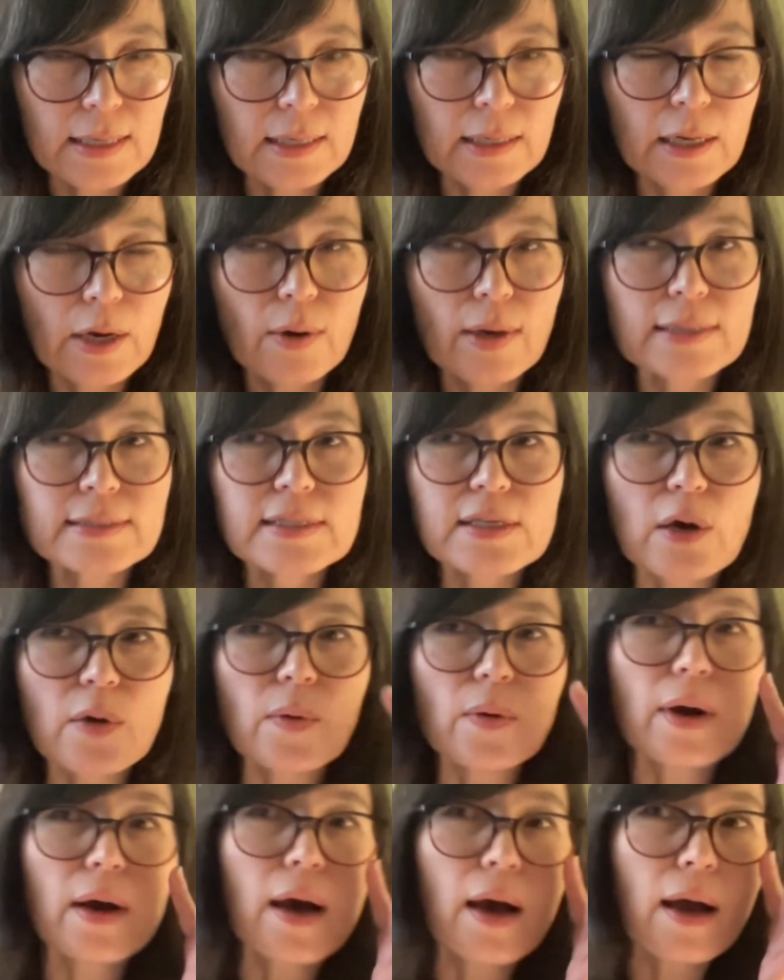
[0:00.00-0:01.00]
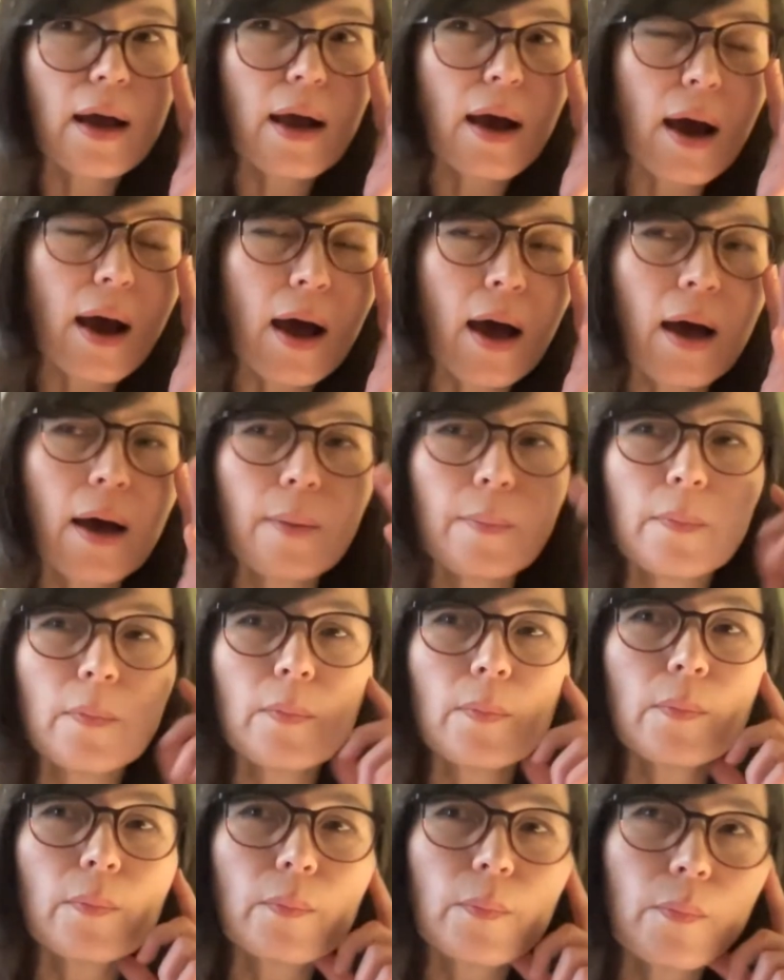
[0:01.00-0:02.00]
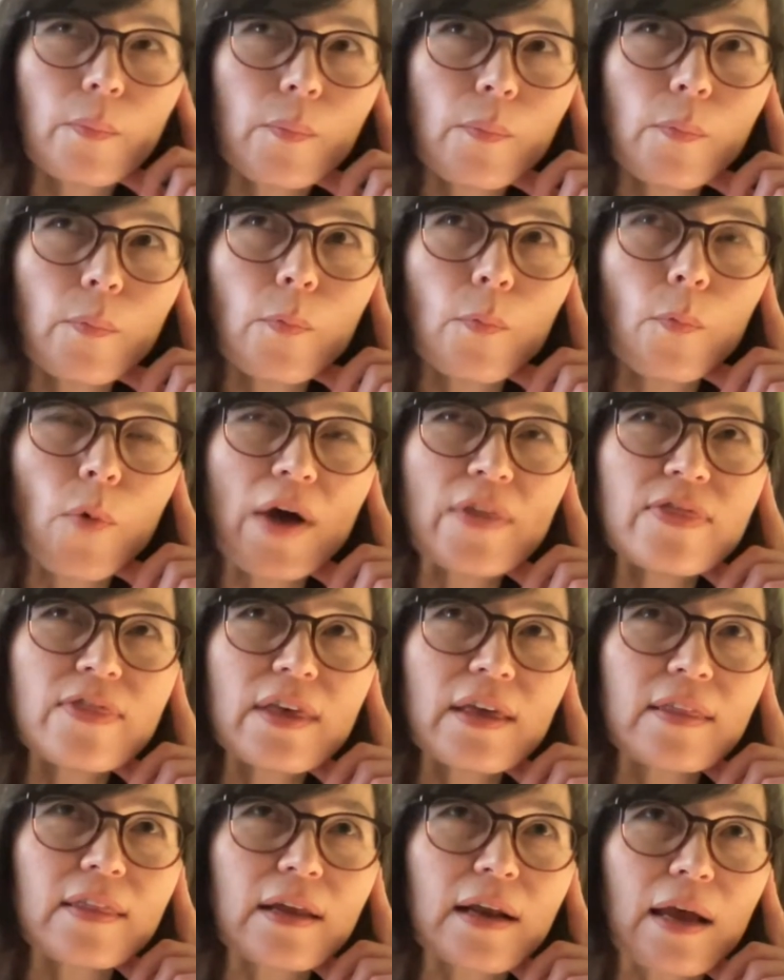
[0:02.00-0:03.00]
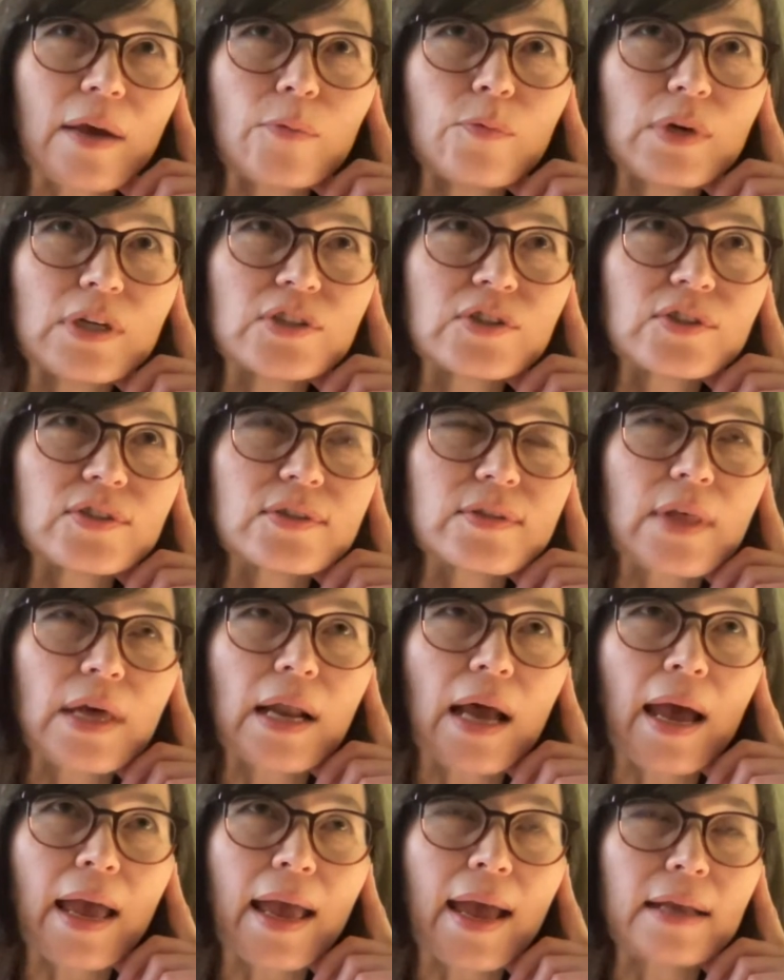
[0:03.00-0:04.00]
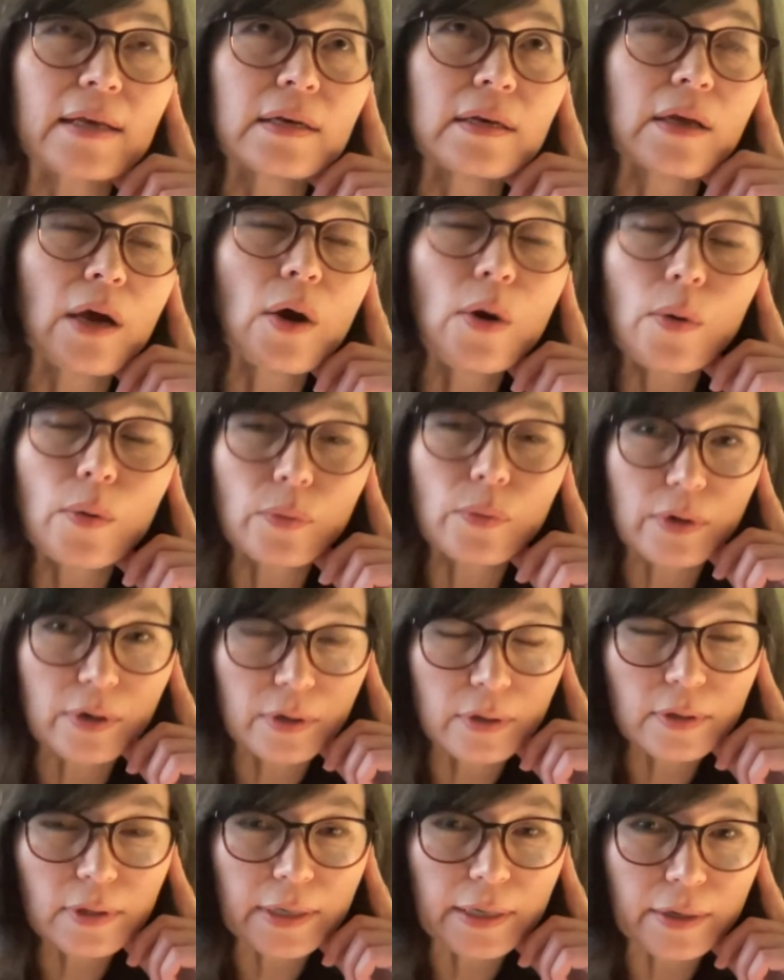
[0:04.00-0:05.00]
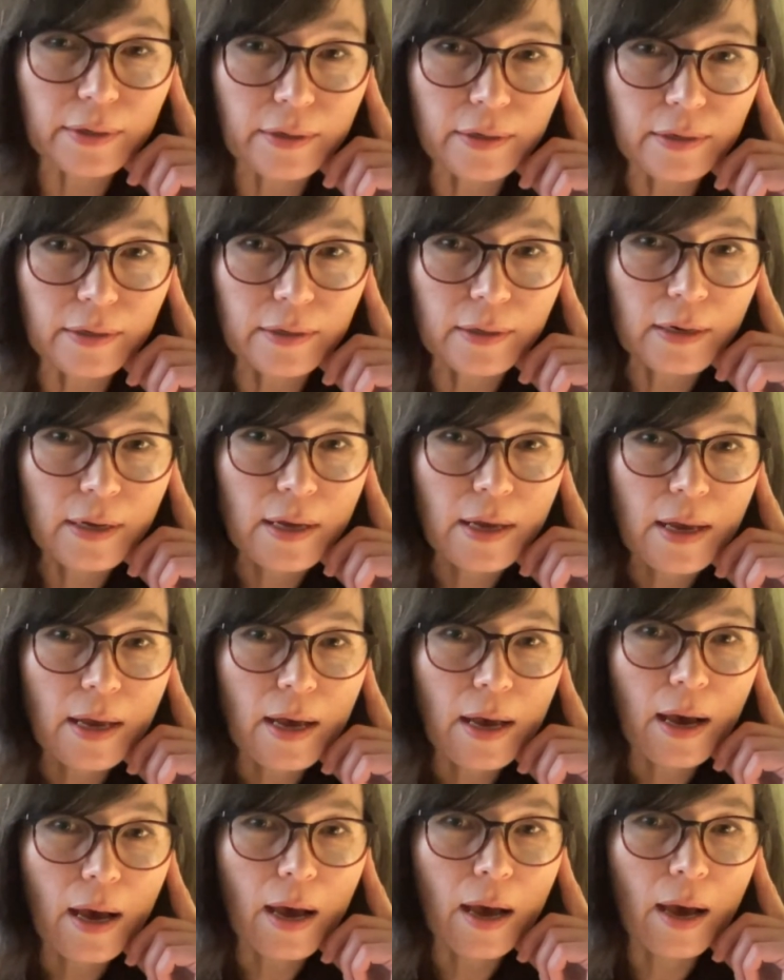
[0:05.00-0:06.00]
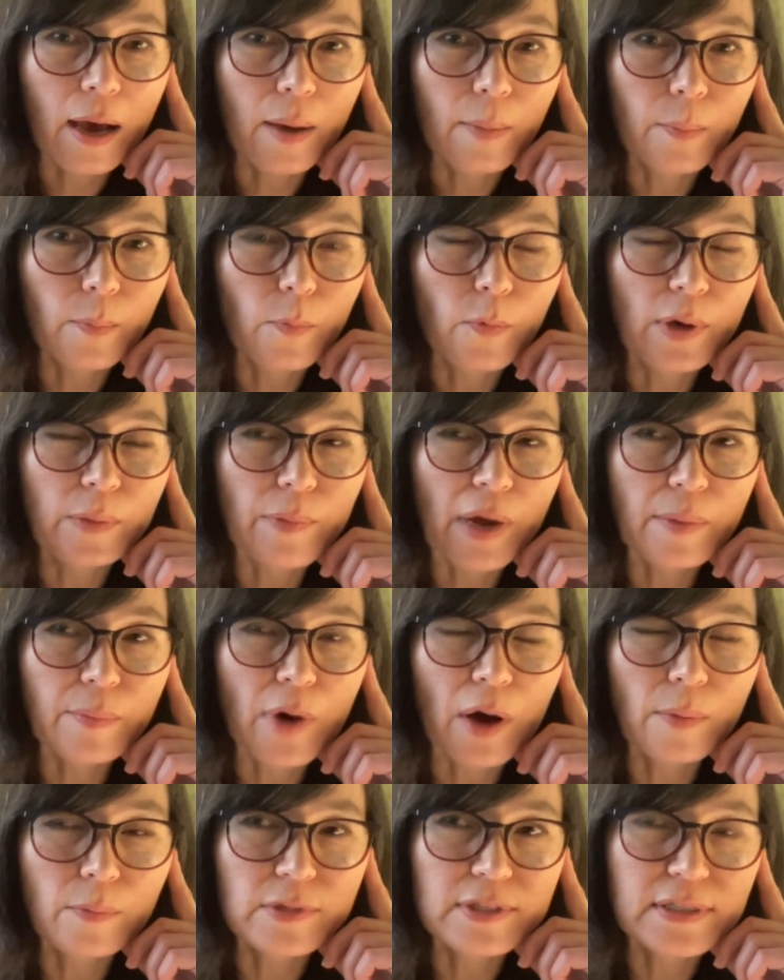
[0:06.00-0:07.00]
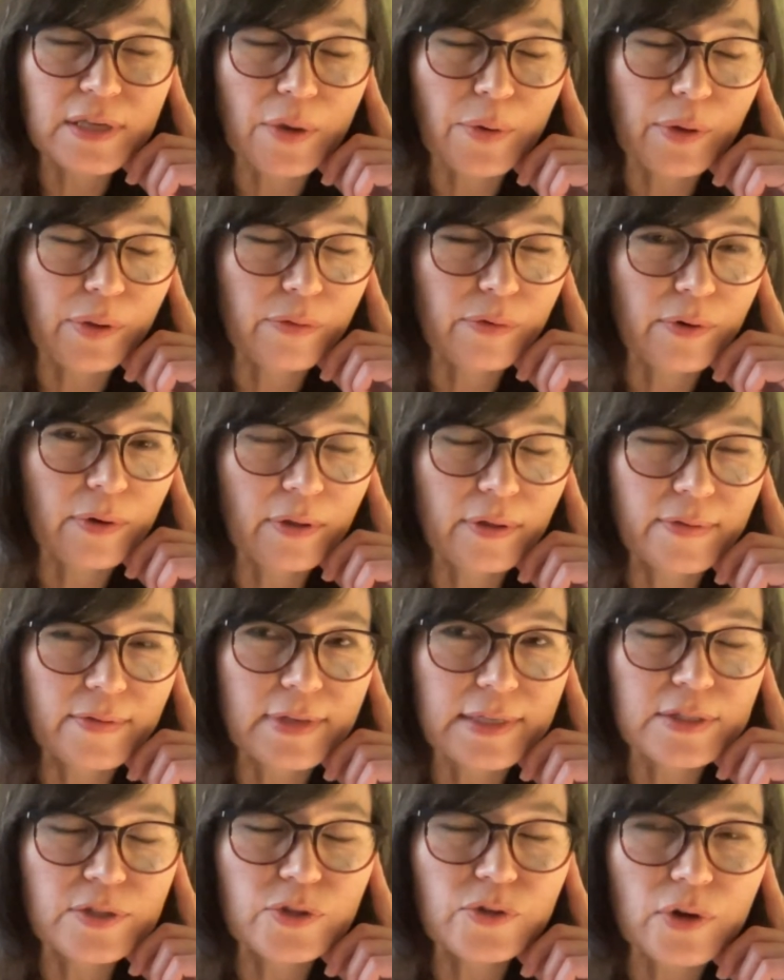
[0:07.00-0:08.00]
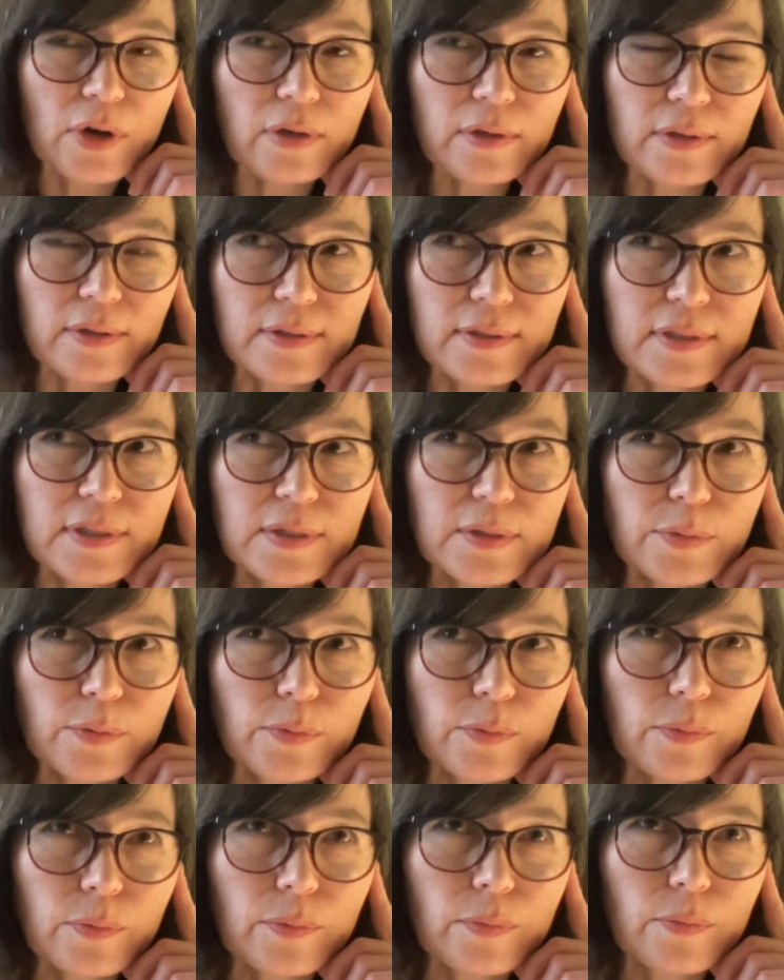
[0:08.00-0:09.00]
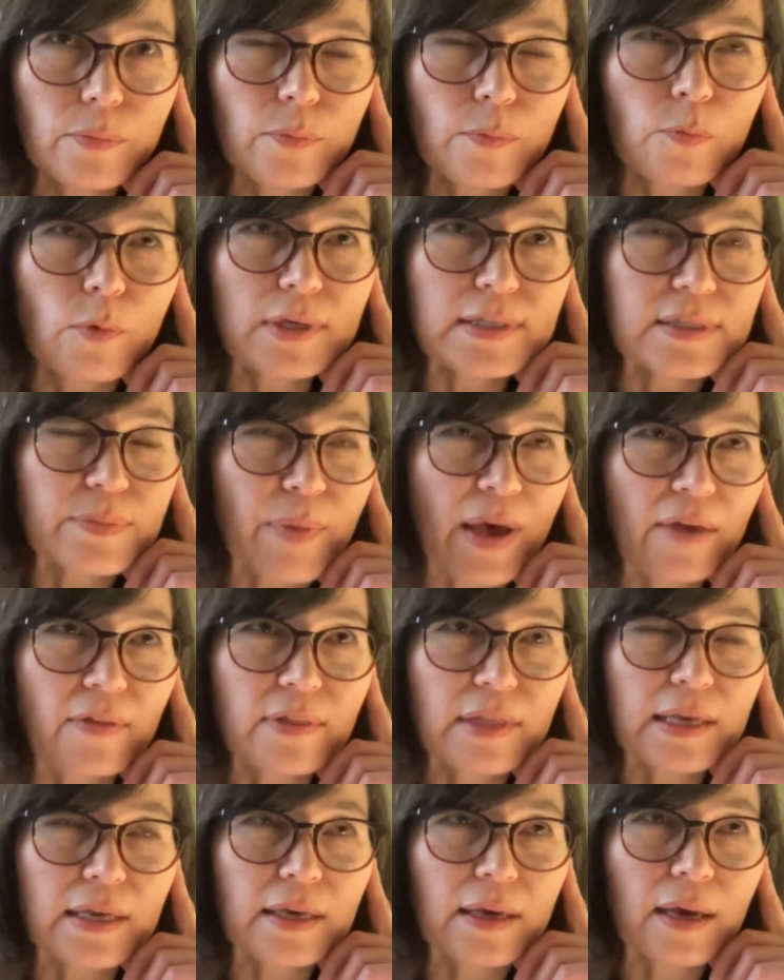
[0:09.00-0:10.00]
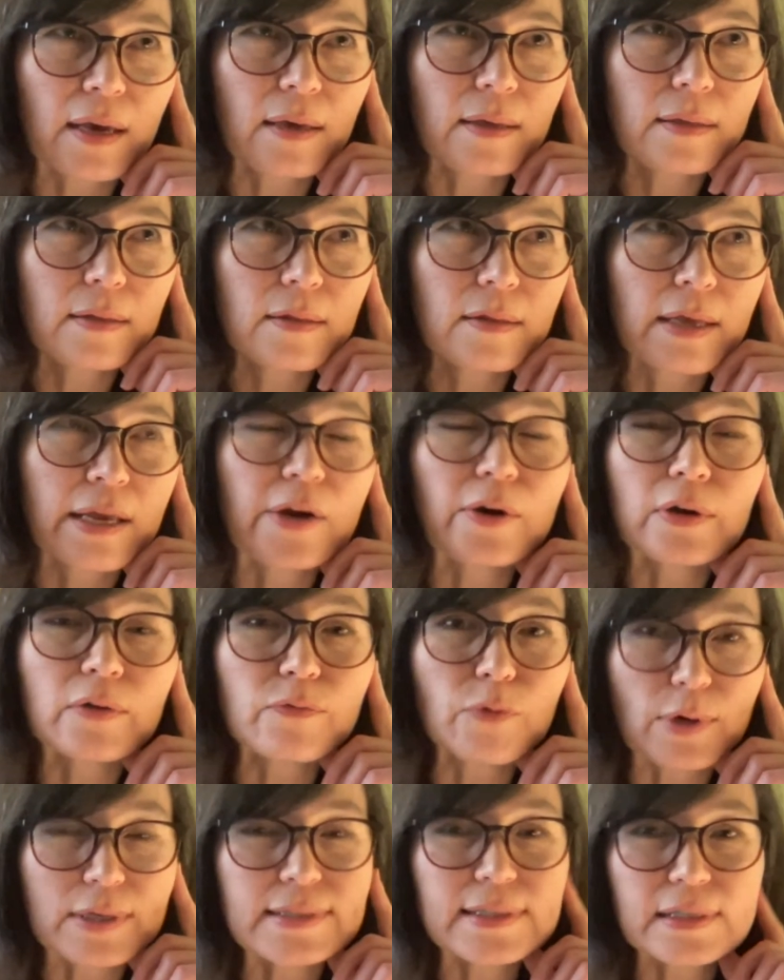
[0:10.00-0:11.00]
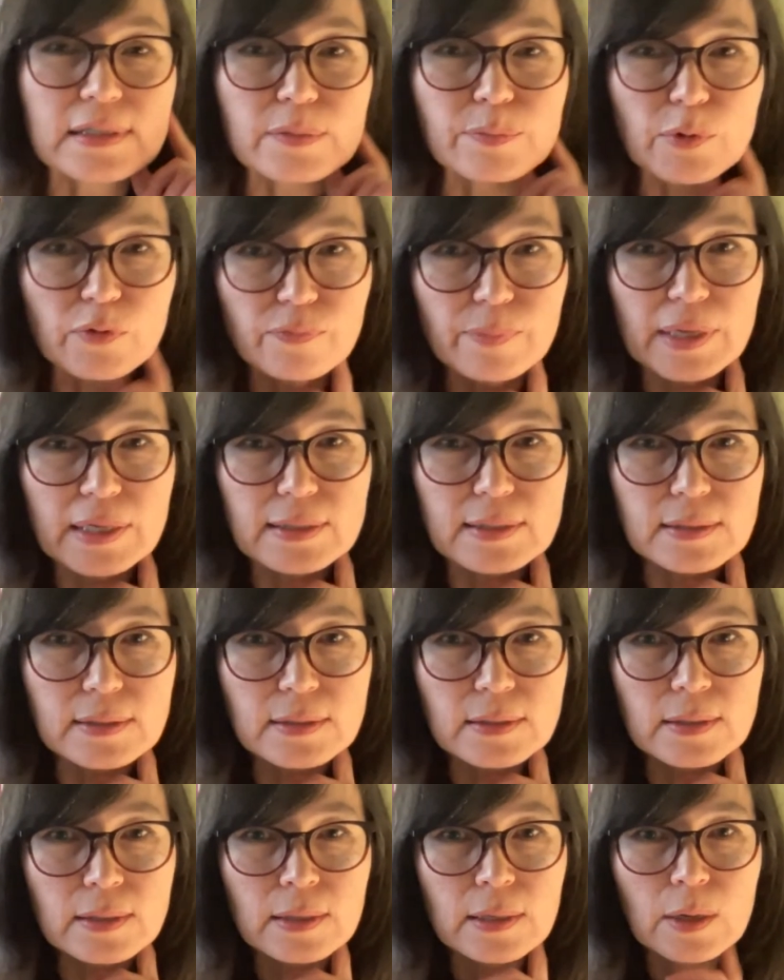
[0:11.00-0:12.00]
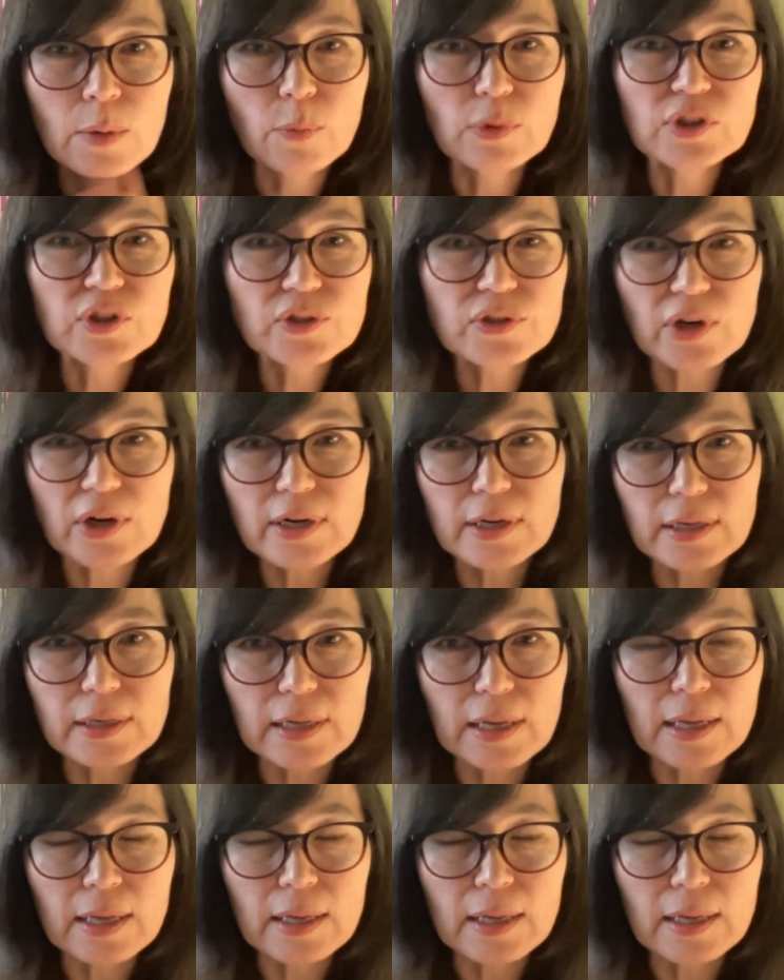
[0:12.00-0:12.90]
And so um, one thing that I wished that I had known earlier, when my mom was going through all of these struggles, was about the Hearing Voices movement, which started